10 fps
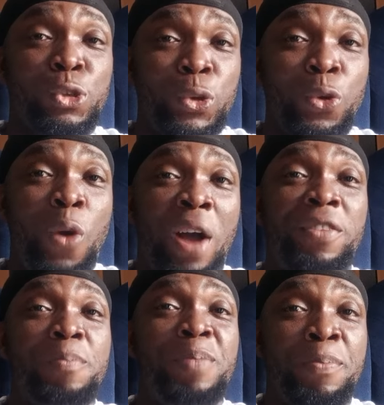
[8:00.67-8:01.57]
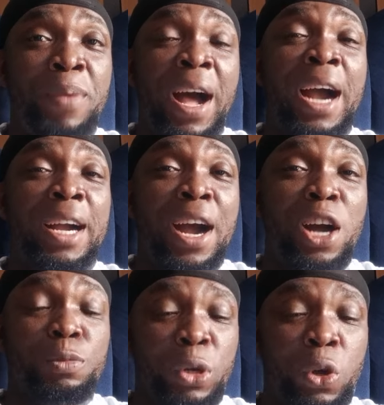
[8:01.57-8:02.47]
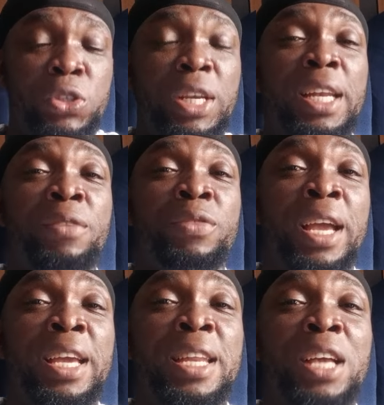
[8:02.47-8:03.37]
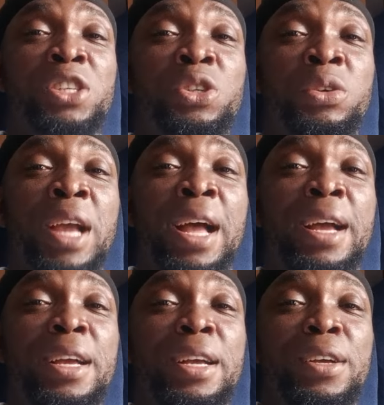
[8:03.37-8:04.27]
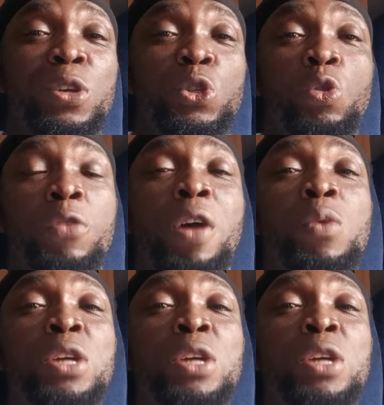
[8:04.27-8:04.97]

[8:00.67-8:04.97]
do you have a PayPal account because i live here in nigeria so if i